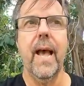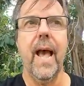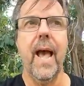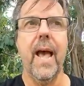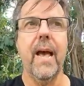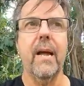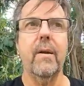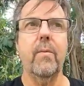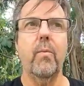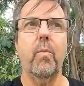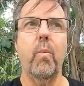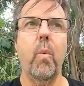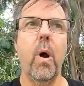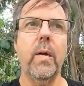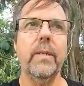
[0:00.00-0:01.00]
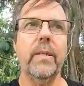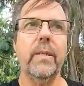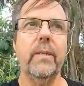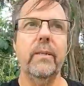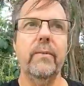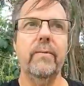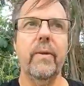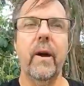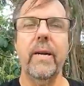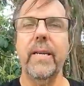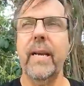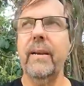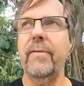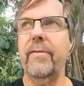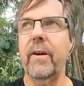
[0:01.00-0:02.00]
And once you've
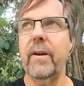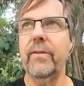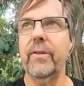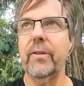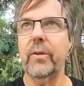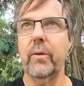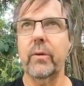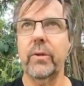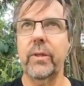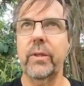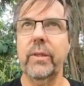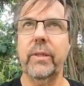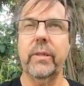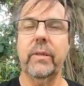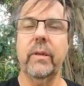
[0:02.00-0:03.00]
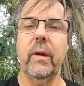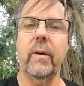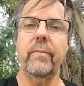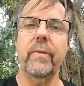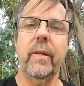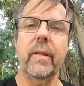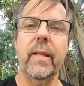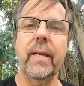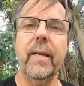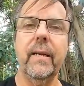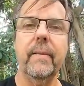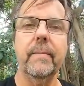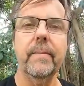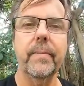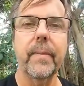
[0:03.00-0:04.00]
identified the sources of the litter,
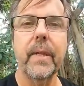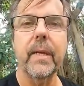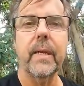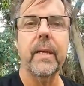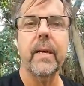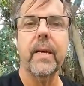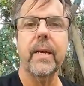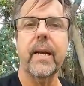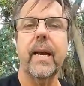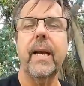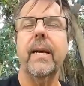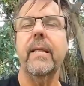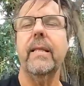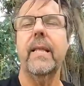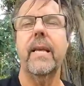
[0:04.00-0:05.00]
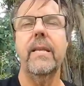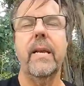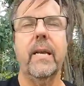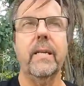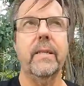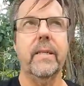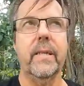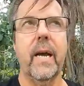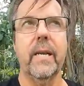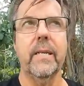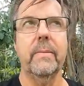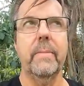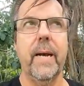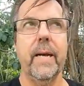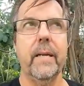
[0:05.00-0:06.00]
okay, then you can start
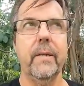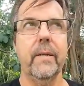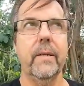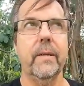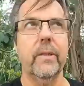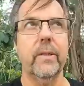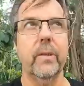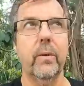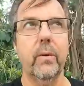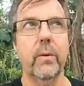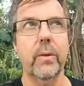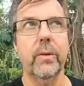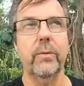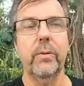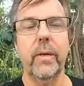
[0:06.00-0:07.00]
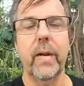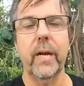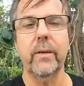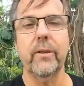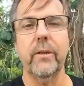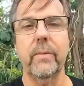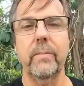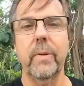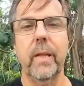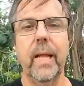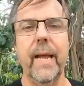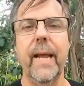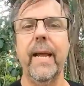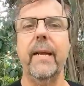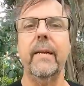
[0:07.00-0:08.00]
to make a source reduction
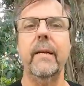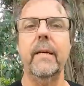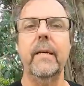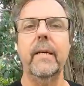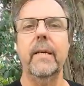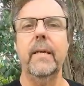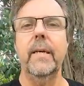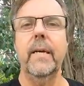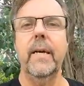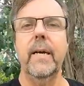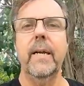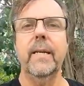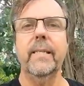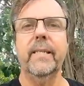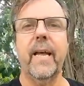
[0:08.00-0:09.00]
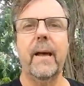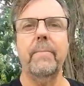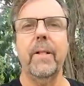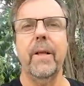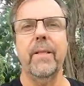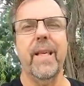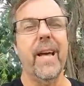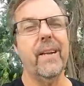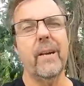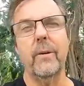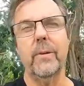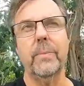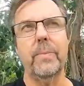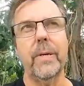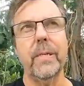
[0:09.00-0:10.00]
plan. An example of that, and I
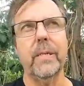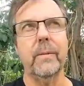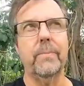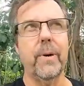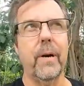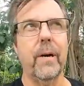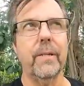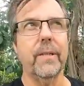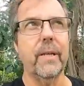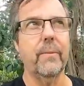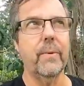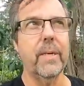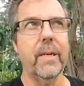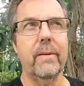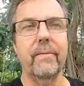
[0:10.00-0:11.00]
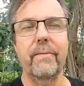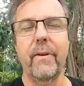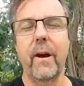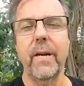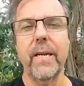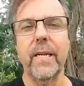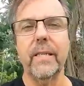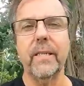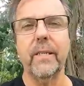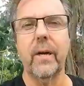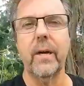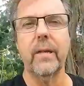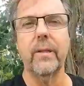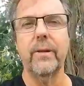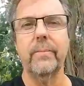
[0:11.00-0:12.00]
was pretty surprised that we didn't find any
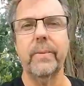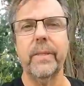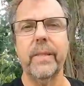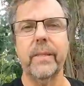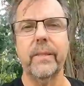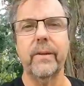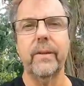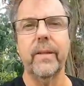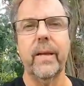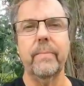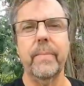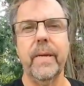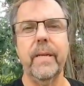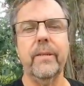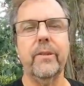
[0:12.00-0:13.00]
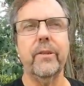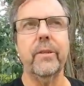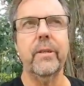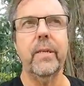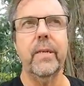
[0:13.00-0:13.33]
psyllium sticks on that beach,